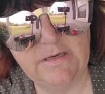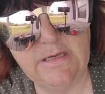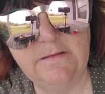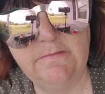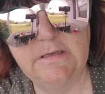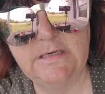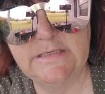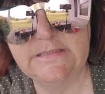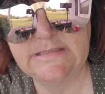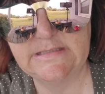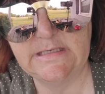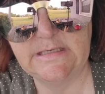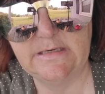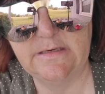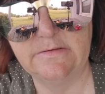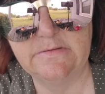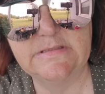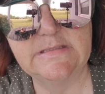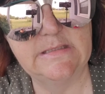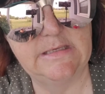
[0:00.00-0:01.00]
in the
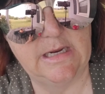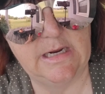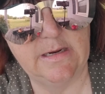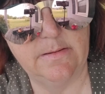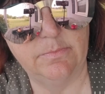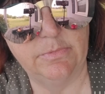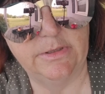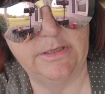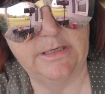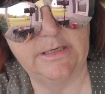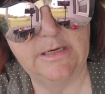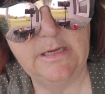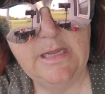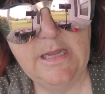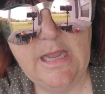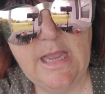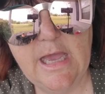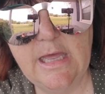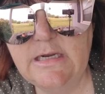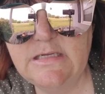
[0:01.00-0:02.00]
casinos gambling.
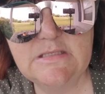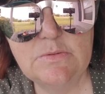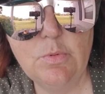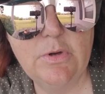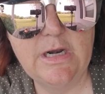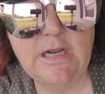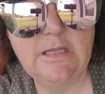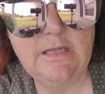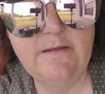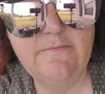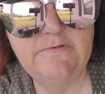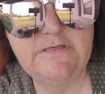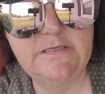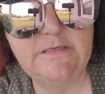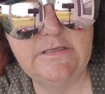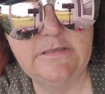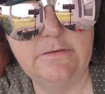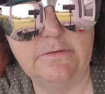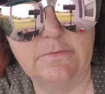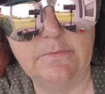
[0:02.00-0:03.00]
And it's what I love to
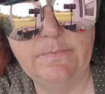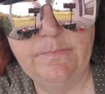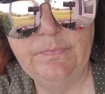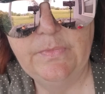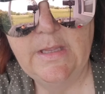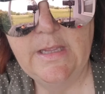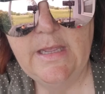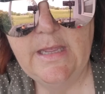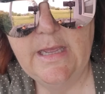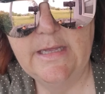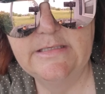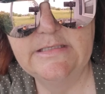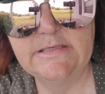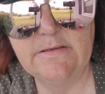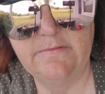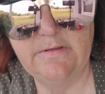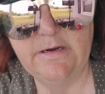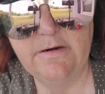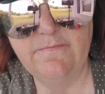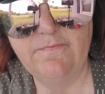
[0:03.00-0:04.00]
do. And so
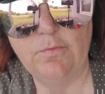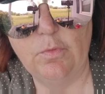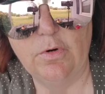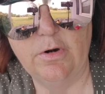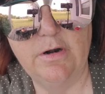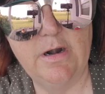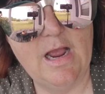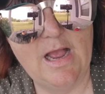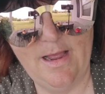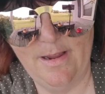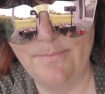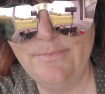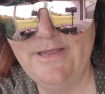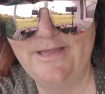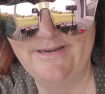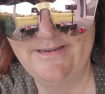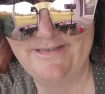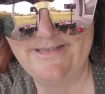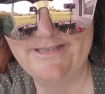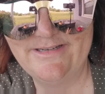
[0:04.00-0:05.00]
therefore, I'm
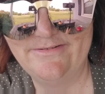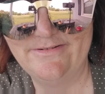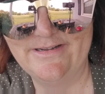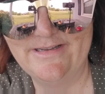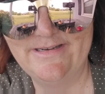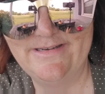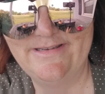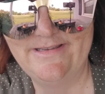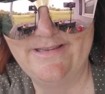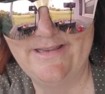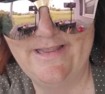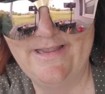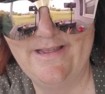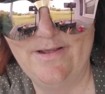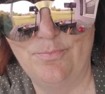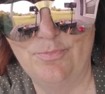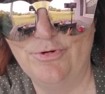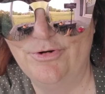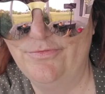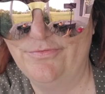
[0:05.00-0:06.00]
going to do it.
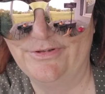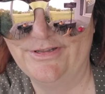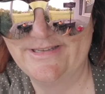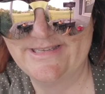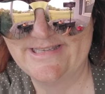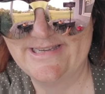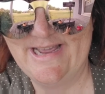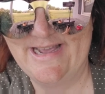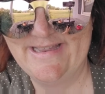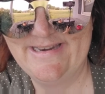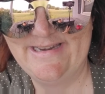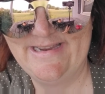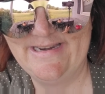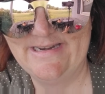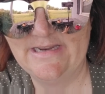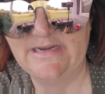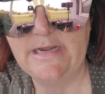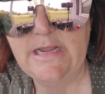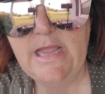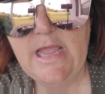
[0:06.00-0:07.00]
Approval is not
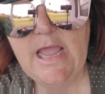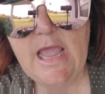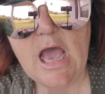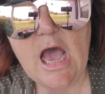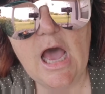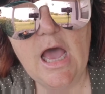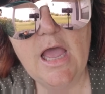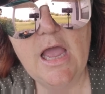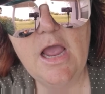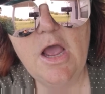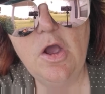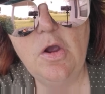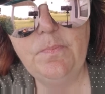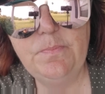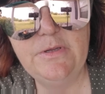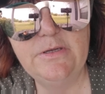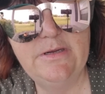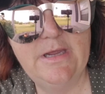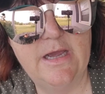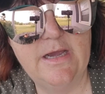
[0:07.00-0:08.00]
needed. I hope
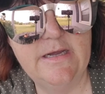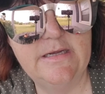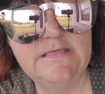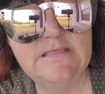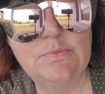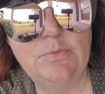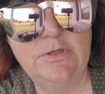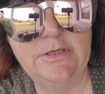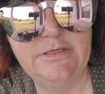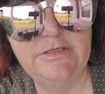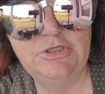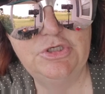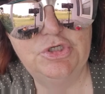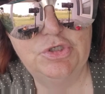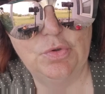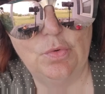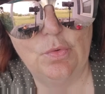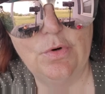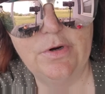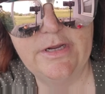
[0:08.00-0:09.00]
you guys will
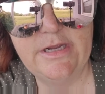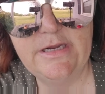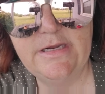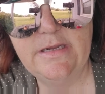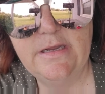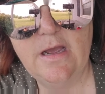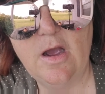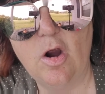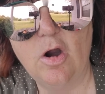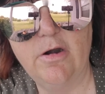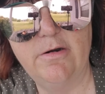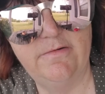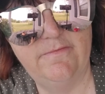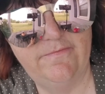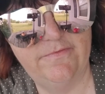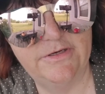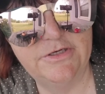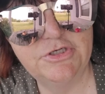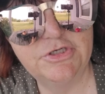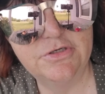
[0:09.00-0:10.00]
enjoy our
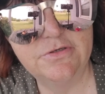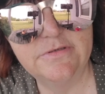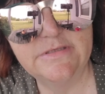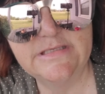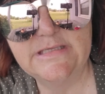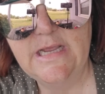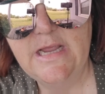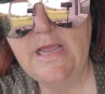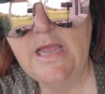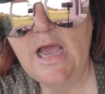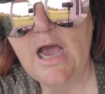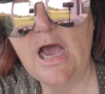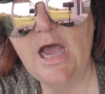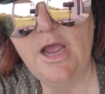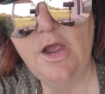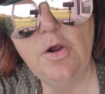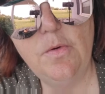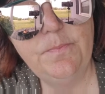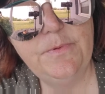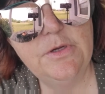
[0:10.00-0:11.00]
adventures. I
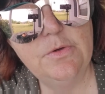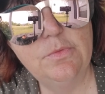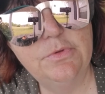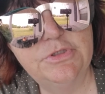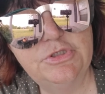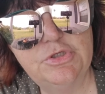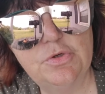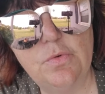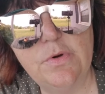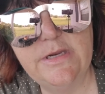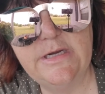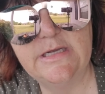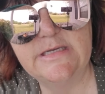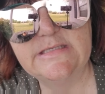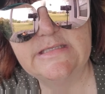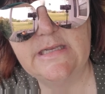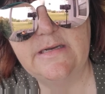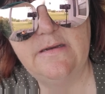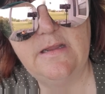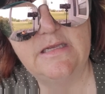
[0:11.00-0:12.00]
hope you will join
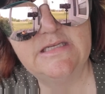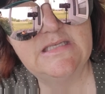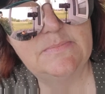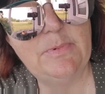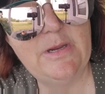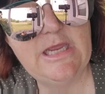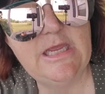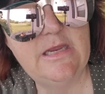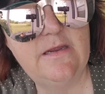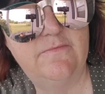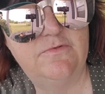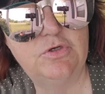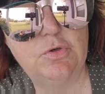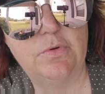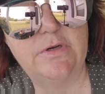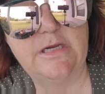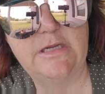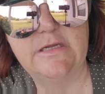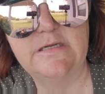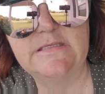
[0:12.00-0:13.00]
us. And speaking of
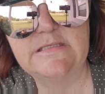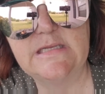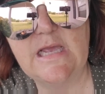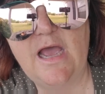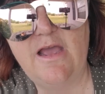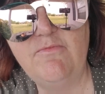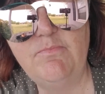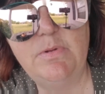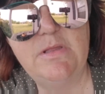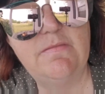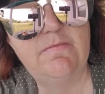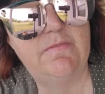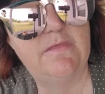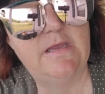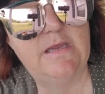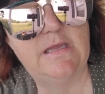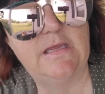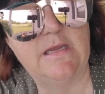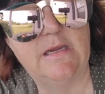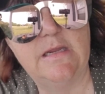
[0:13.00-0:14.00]
joining us, I've been
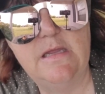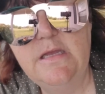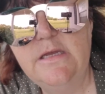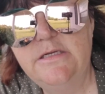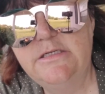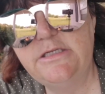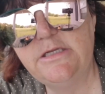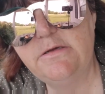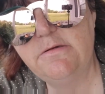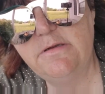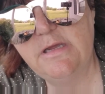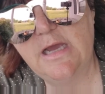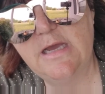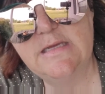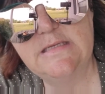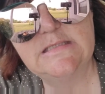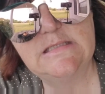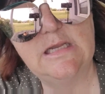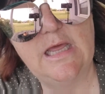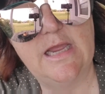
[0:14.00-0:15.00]
thinking, do you
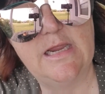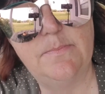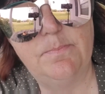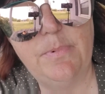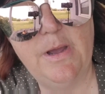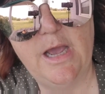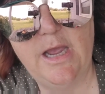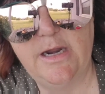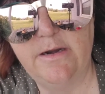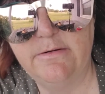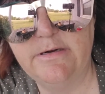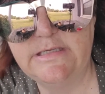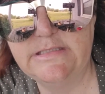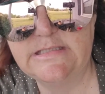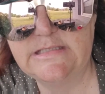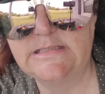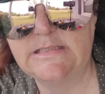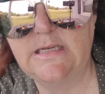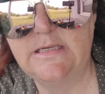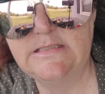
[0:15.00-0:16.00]
guys like
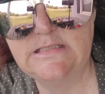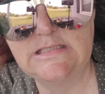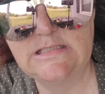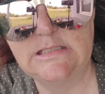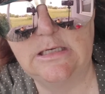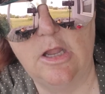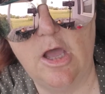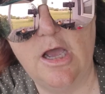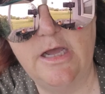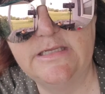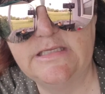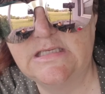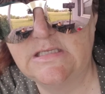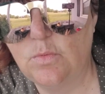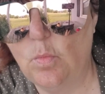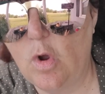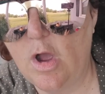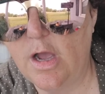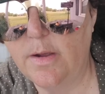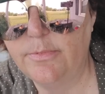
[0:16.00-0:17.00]
Pirates Slot
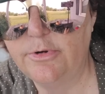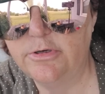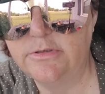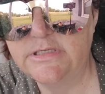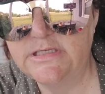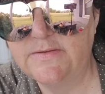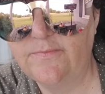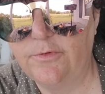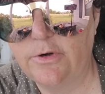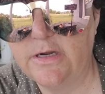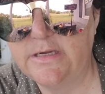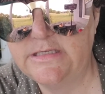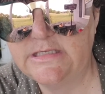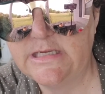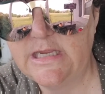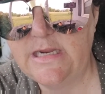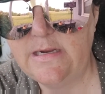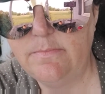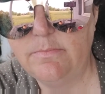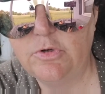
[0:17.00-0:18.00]
Swabbers for a
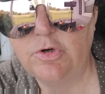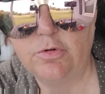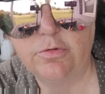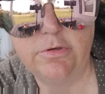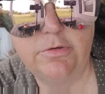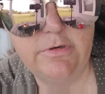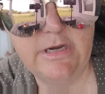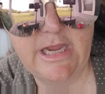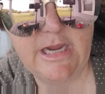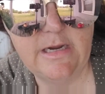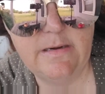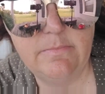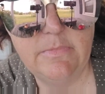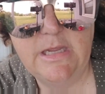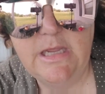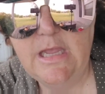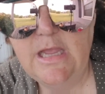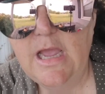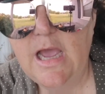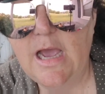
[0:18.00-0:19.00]
team crew name?
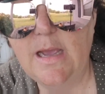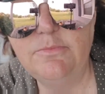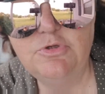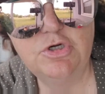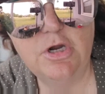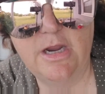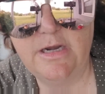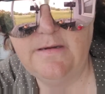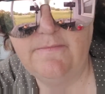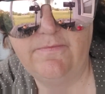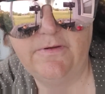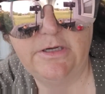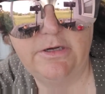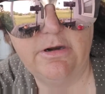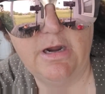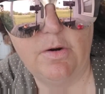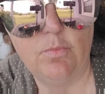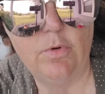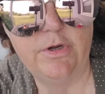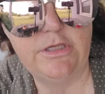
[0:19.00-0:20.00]
I'm trying to figure
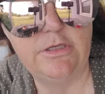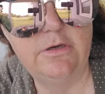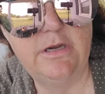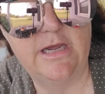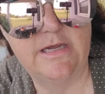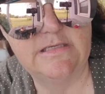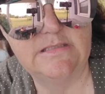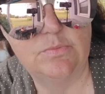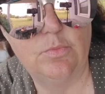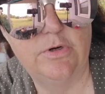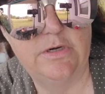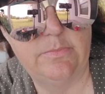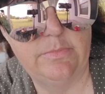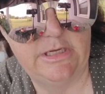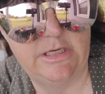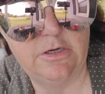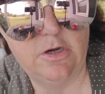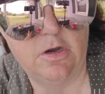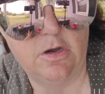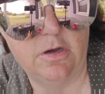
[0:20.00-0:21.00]
out what you guys want to be
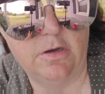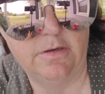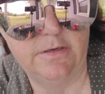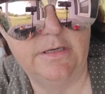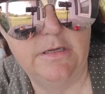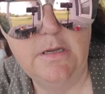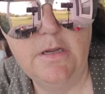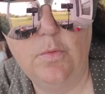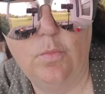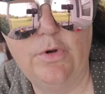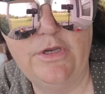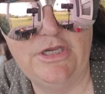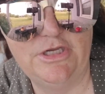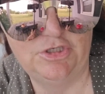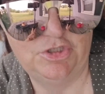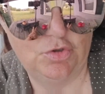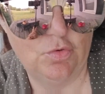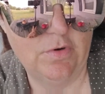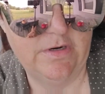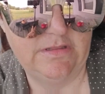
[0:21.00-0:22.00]
called when you
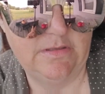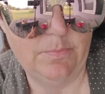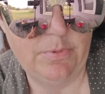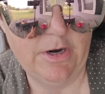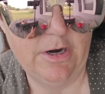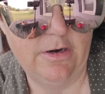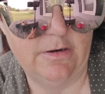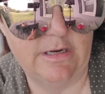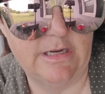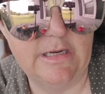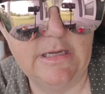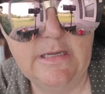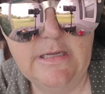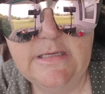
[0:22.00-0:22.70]
join the party.